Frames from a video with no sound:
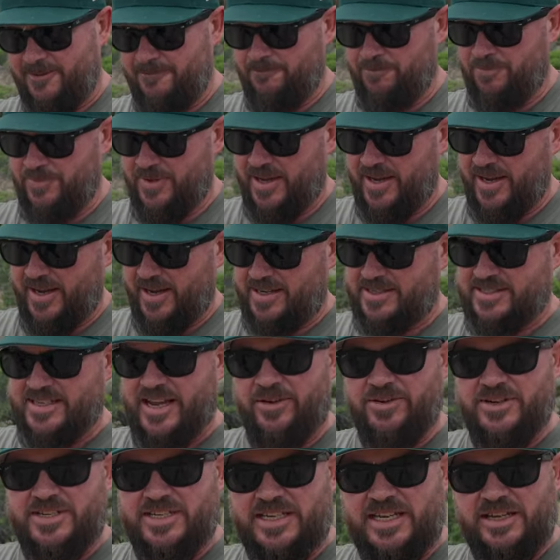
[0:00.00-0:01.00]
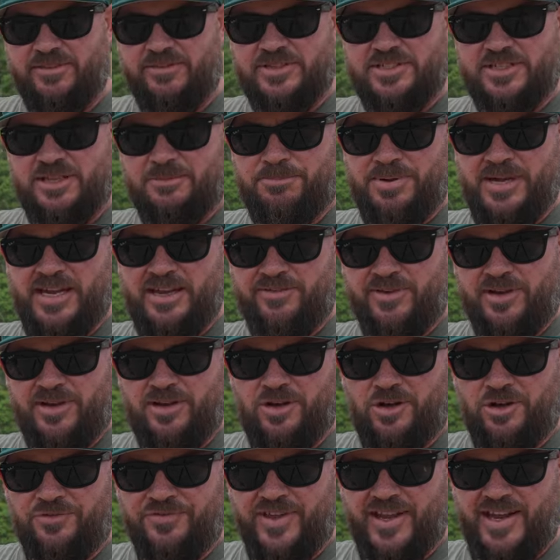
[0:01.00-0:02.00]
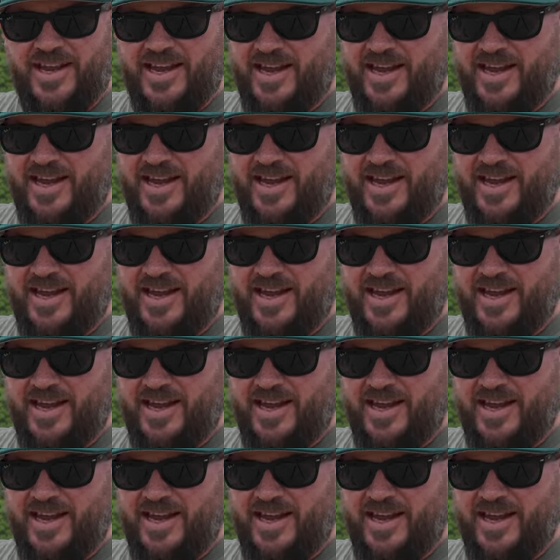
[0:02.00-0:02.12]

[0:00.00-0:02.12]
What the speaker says: and it's going to give us the pivot on the